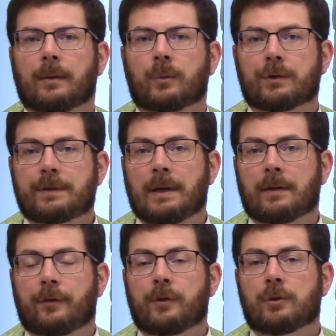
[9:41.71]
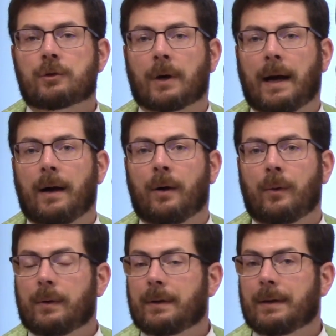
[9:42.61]
We'll see in the future
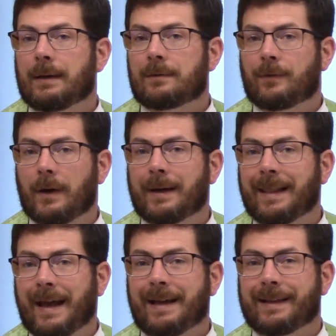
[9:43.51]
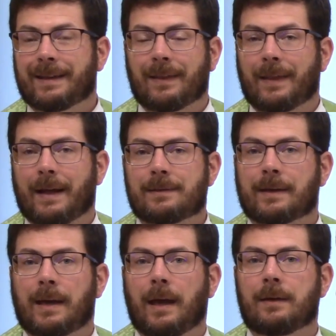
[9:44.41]
how it's very likely that that's
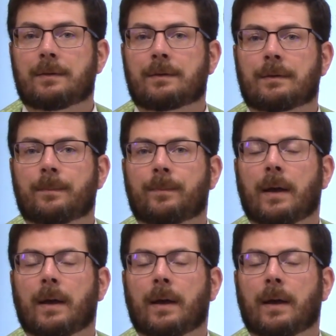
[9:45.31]
the case.